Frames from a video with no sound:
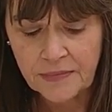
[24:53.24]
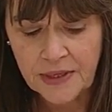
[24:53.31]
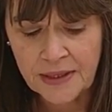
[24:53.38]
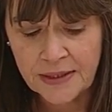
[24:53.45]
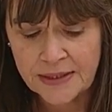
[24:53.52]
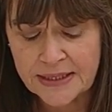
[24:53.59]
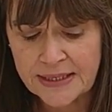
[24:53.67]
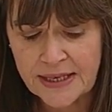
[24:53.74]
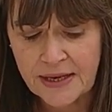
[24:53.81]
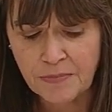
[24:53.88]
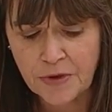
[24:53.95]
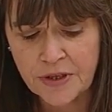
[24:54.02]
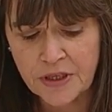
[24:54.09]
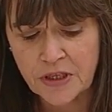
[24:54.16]
In
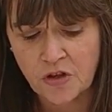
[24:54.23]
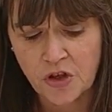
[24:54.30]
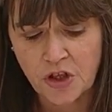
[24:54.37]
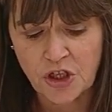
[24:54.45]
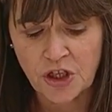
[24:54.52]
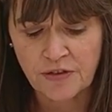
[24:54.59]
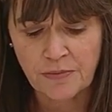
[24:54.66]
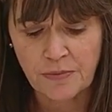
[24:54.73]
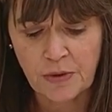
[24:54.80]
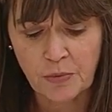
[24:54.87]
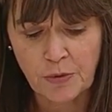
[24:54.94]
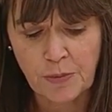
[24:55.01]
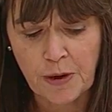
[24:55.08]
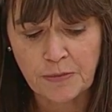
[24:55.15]
December, the Scottish Government
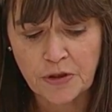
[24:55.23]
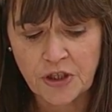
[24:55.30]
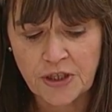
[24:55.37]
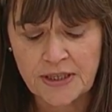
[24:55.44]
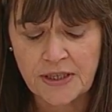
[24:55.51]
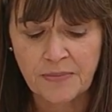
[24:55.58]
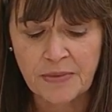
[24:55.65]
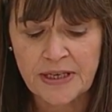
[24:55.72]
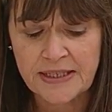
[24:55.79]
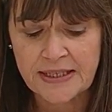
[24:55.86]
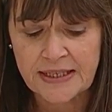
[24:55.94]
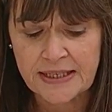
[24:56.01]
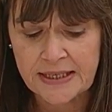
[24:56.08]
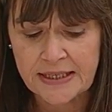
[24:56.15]
will publish the Summary
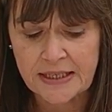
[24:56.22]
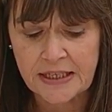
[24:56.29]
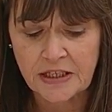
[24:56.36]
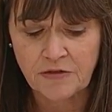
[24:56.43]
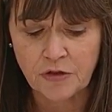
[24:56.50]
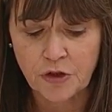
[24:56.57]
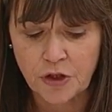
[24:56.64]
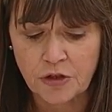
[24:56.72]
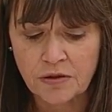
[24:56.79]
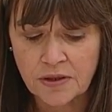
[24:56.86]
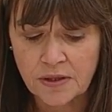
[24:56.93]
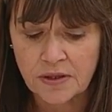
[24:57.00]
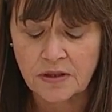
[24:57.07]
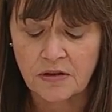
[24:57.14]
Statistics for
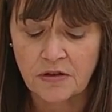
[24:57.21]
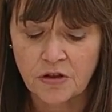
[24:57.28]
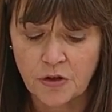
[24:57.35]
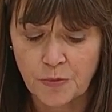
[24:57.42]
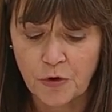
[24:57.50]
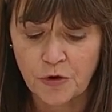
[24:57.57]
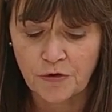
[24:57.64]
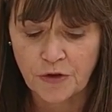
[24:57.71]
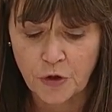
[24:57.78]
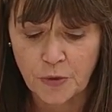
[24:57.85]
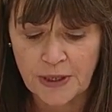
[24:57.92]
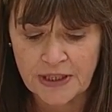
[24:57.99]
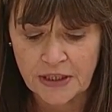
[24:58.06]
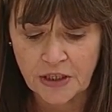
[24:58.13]
Schools in Scotland report for
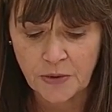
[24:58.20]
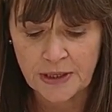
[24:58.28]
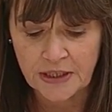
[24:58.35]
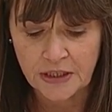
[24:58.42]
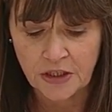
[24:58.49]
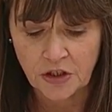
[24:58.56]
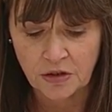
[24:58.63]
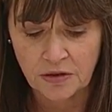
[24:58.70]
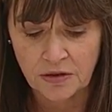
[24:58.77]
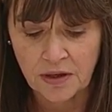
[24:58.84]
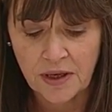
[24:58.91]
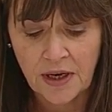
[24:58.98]
2022.